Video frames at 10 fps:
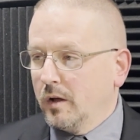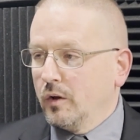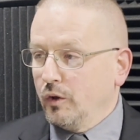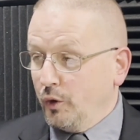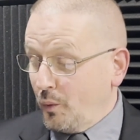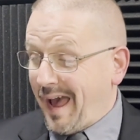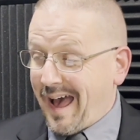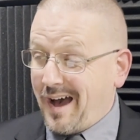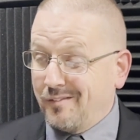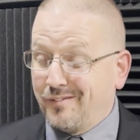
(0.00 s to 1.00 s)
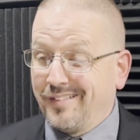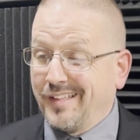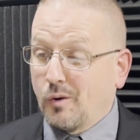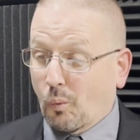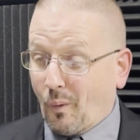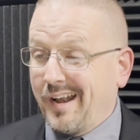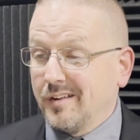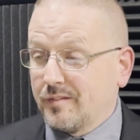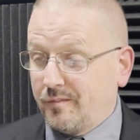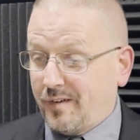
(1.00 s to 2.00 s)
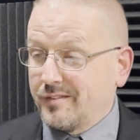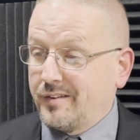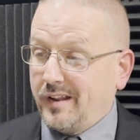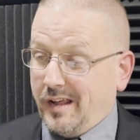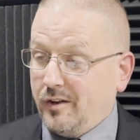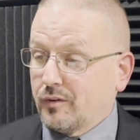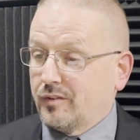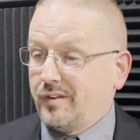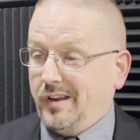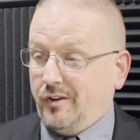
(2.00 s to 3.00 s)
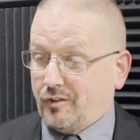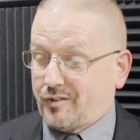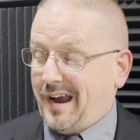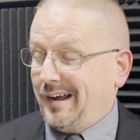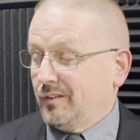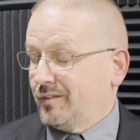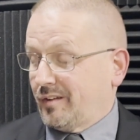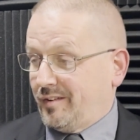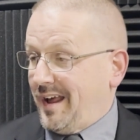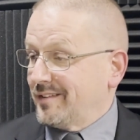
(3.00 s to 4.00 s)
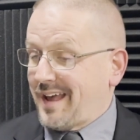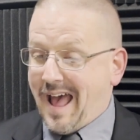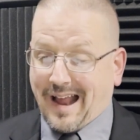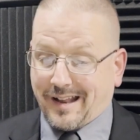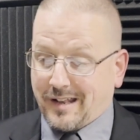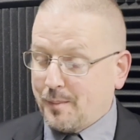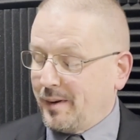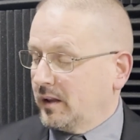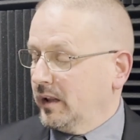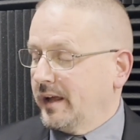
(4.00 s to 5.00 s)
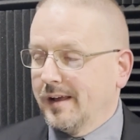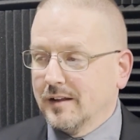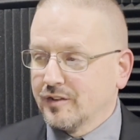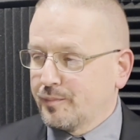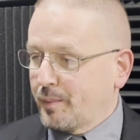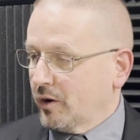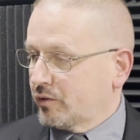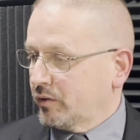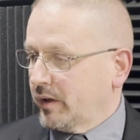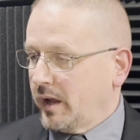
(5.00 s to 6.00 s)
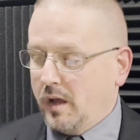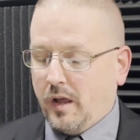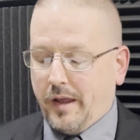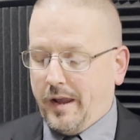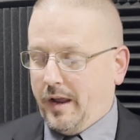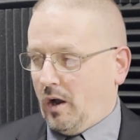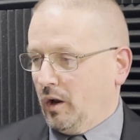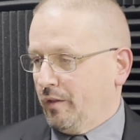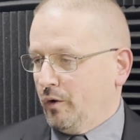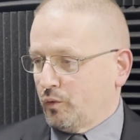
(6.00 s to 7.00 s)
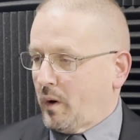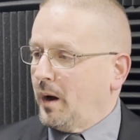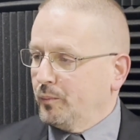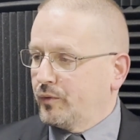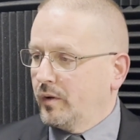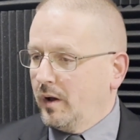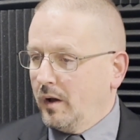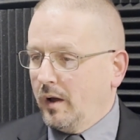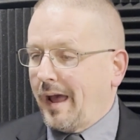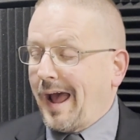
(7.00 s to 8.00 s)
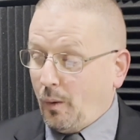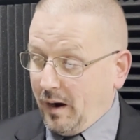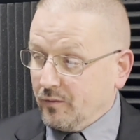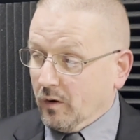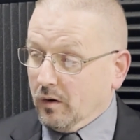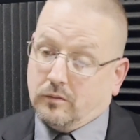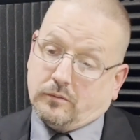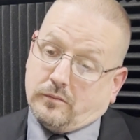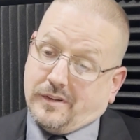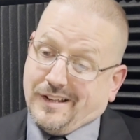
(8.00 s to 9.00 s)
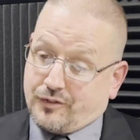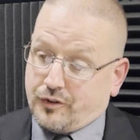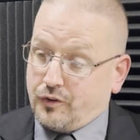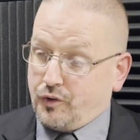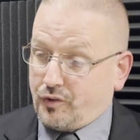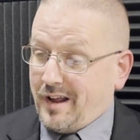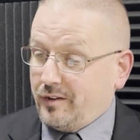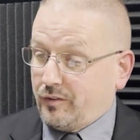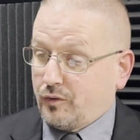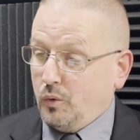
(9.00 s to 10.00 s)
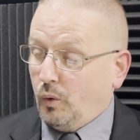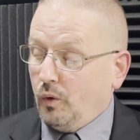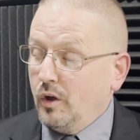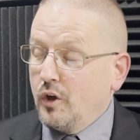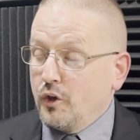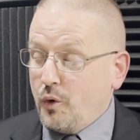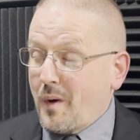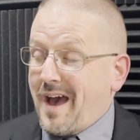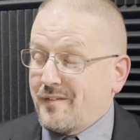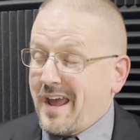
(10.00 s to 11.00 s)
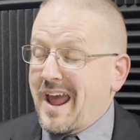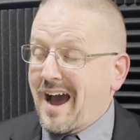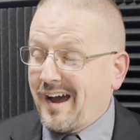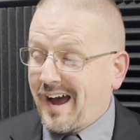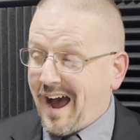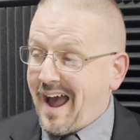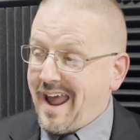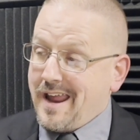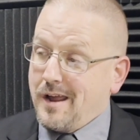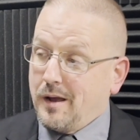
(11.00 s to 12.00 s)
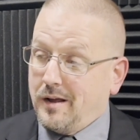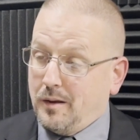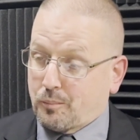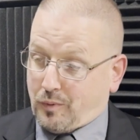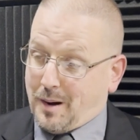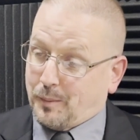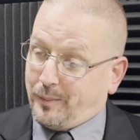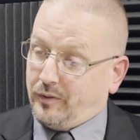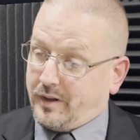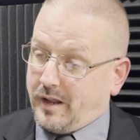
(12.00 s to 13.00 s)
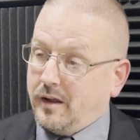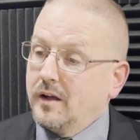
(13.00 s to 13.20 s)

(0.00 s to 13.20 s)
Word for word: you have the greatest vested interest in your child's success academically spiritually in all of those realms however institutionalized school you have a high probability